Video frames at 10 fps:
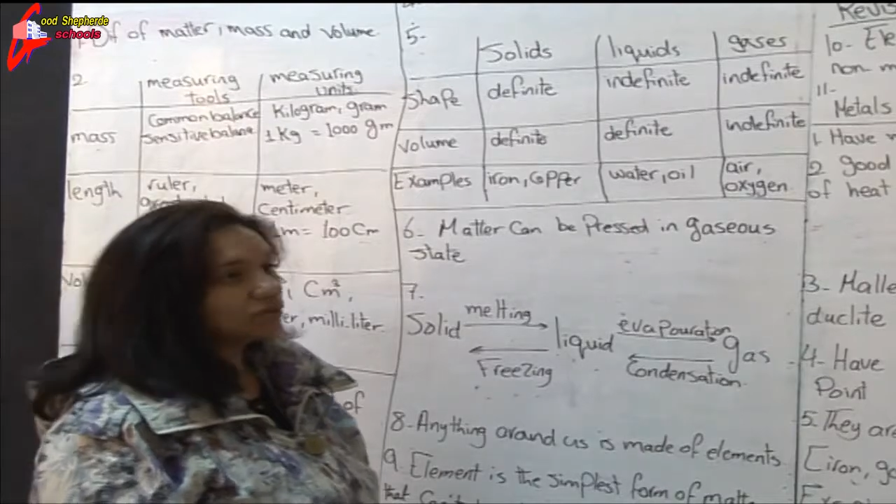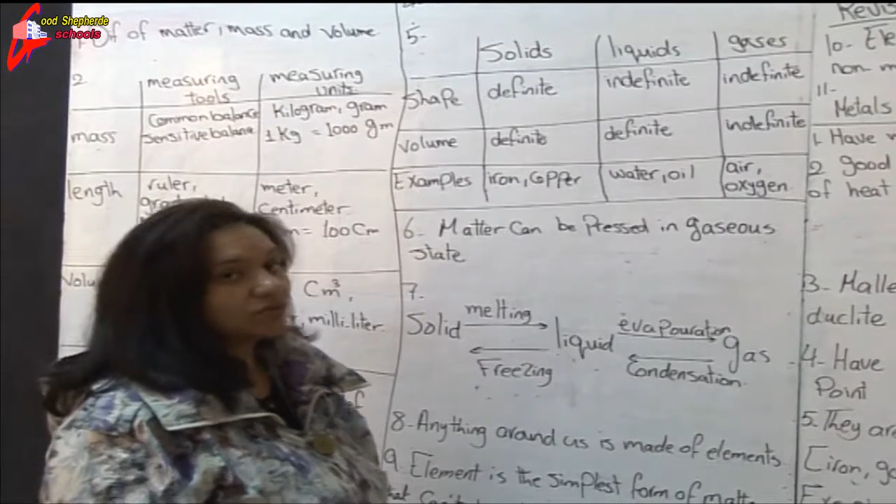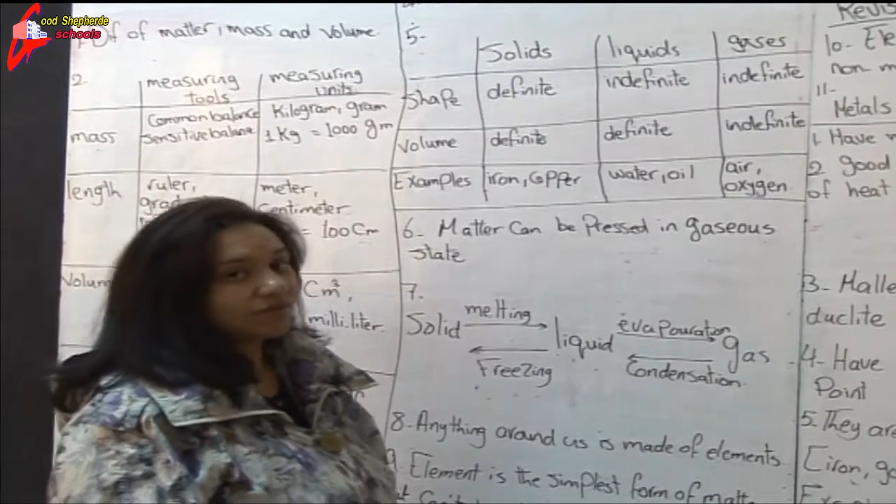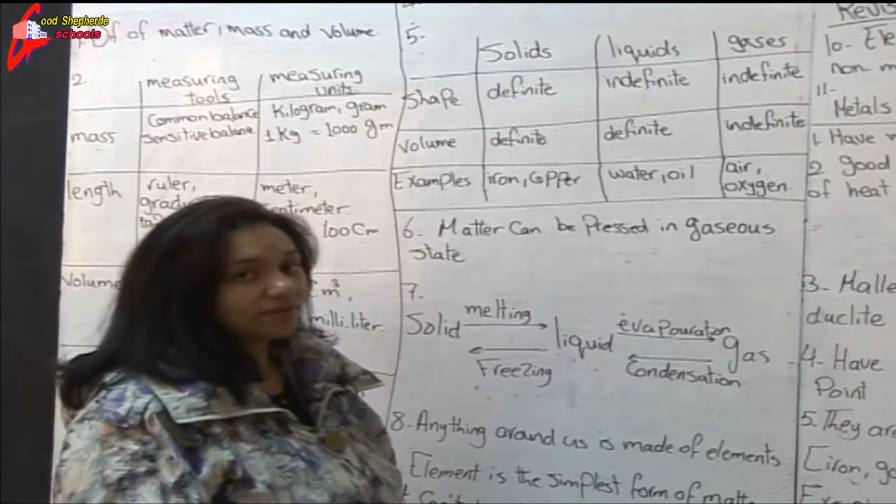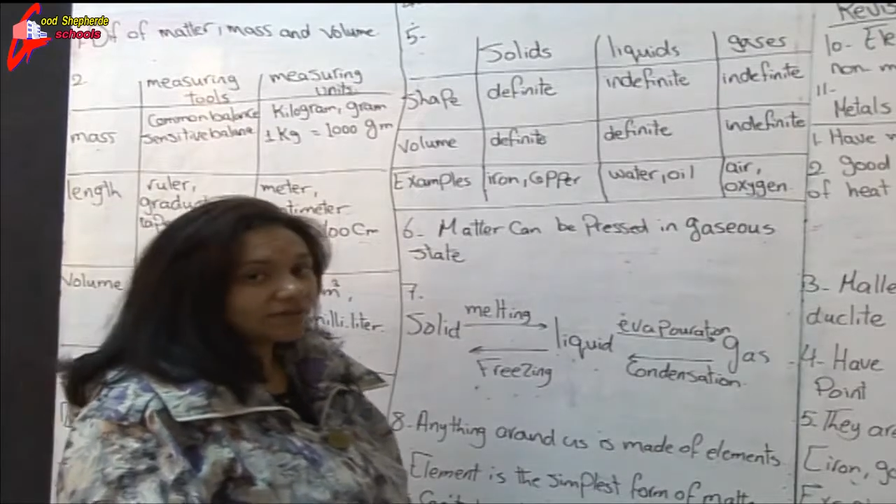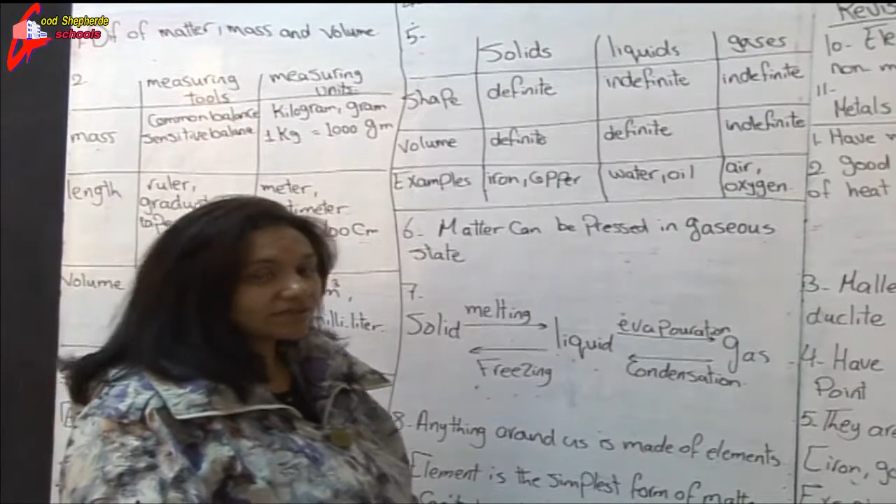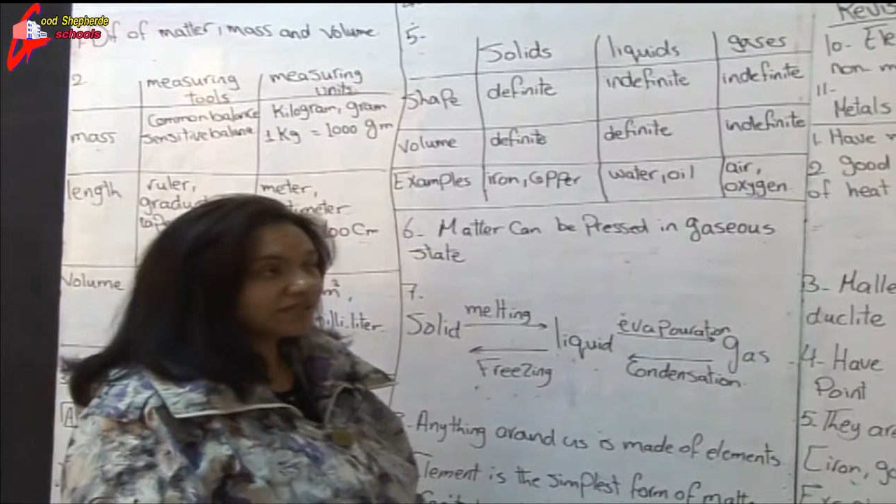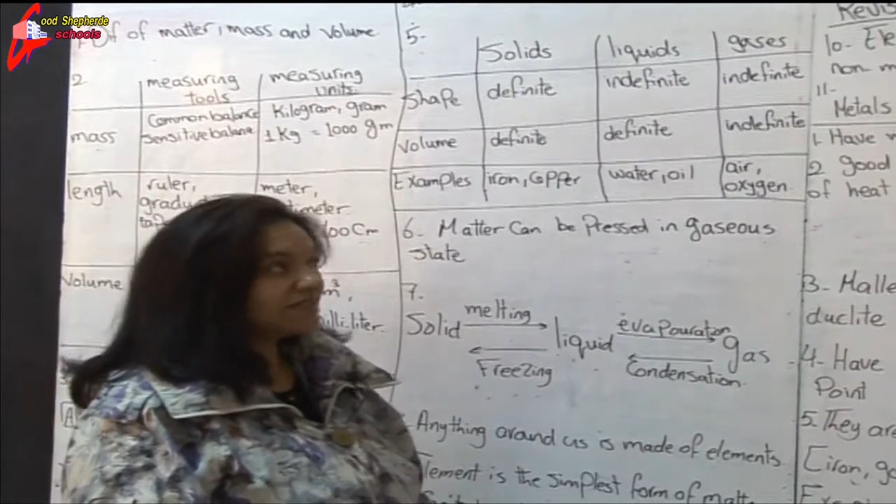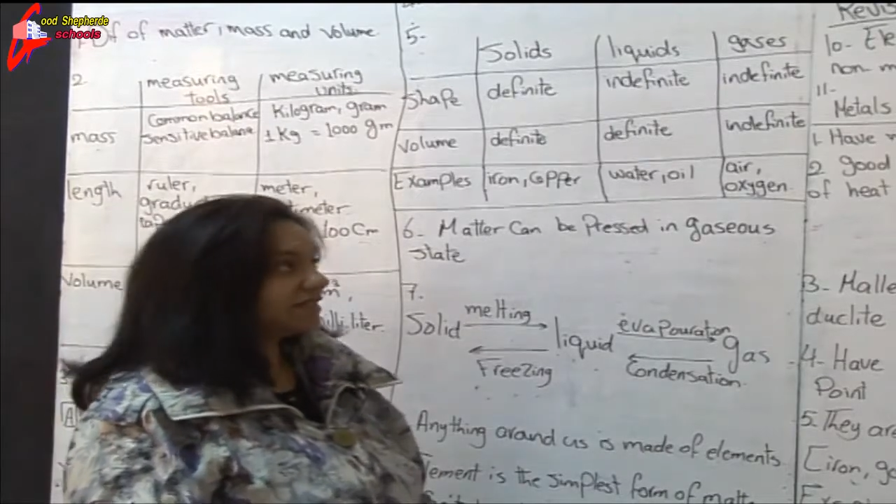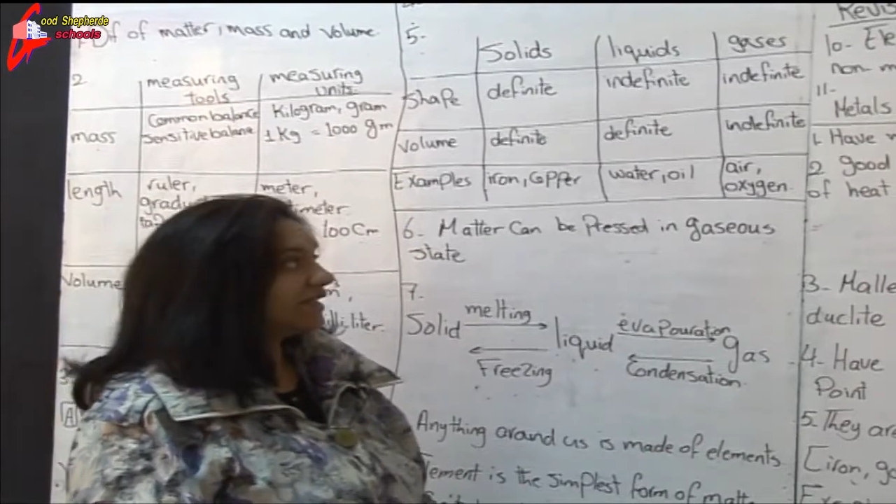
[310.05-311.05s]
or the
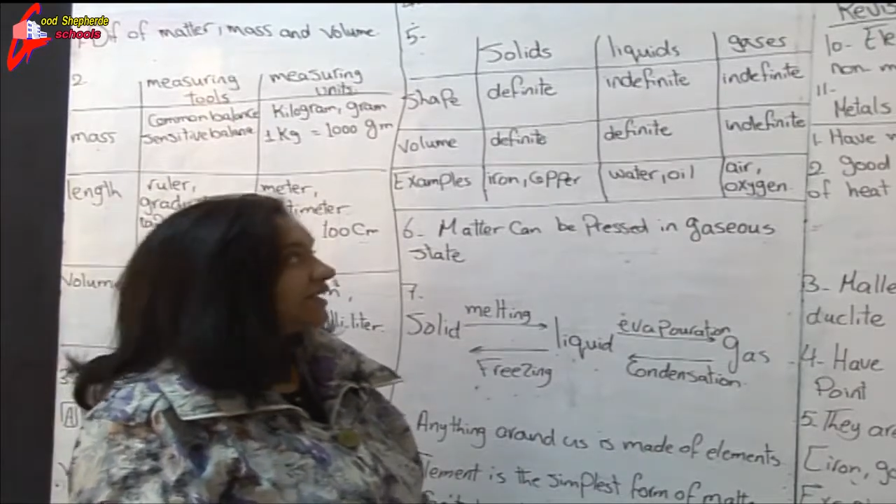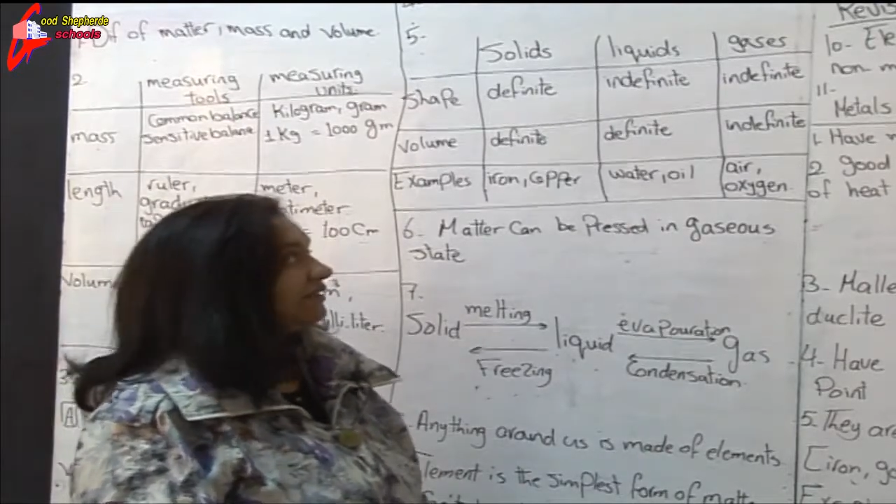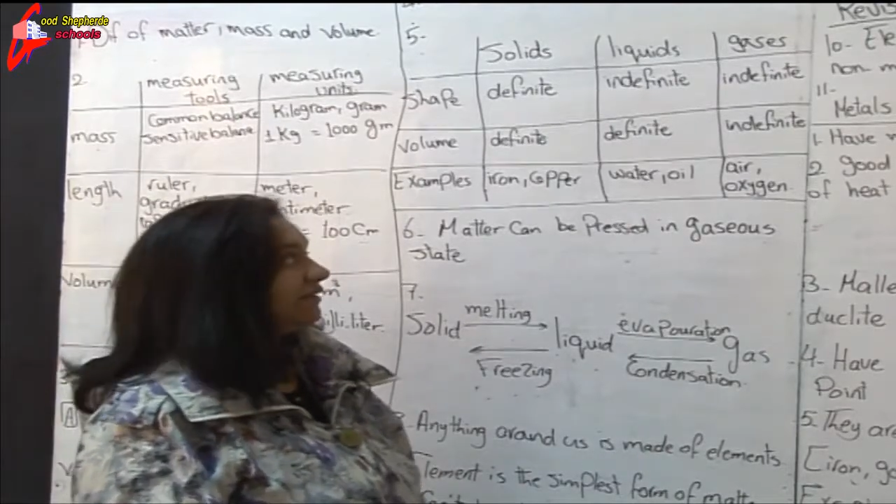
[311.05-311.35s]
last state